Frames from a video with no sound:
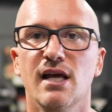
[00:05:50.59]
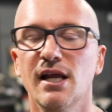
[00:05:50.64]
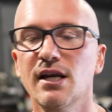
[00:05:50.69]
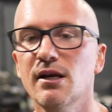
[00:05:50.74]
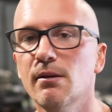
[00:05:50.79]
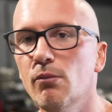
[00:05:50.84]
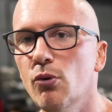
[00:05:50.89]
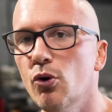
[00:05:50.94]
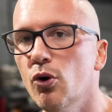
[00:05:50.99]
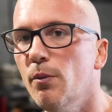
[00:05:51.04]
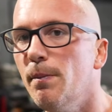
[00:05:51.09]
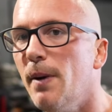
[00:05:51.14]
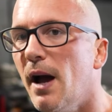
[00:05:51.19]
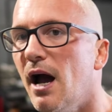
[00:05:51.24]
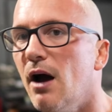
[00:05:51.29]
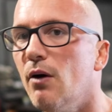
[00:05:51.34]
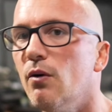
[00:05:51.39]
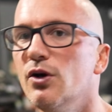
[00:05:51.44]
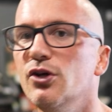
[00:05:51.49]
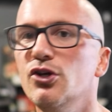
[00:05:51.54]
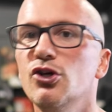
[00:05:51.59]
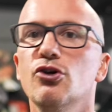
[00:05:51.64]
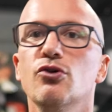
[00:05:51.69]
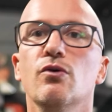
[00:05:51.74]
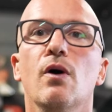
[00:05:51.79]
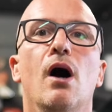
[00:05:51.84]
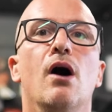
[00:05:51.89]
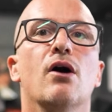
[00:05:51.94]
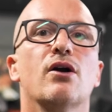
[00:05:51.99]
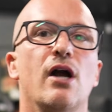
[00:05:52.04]
and the more power you
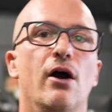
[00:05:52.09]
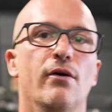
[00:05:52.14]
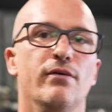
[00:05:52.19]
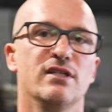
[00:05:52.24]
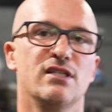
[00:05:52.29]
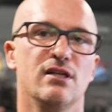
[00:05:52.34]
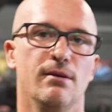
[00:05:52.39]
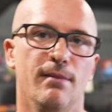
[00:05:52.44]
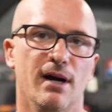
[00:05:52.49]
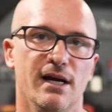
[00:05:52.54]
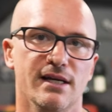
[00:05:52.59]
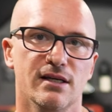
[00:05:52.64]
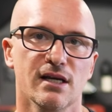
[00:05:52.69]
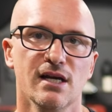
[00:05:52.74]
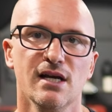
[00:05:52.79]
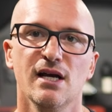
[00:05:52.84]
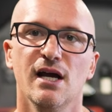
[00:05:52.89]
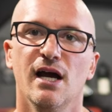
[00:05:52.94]
are going to make.